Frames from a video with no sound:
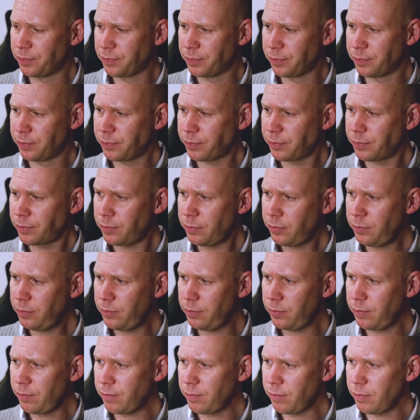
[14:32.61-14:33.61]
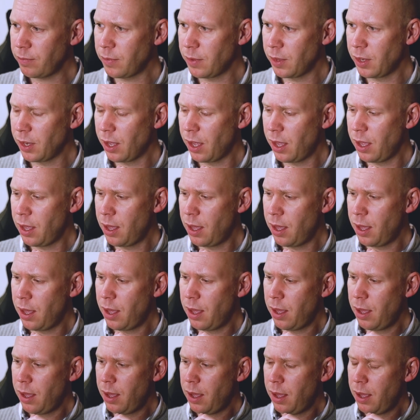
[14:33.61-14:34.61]

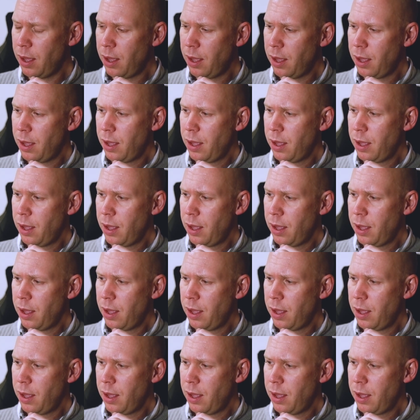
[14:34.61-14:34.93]
Nothing is said.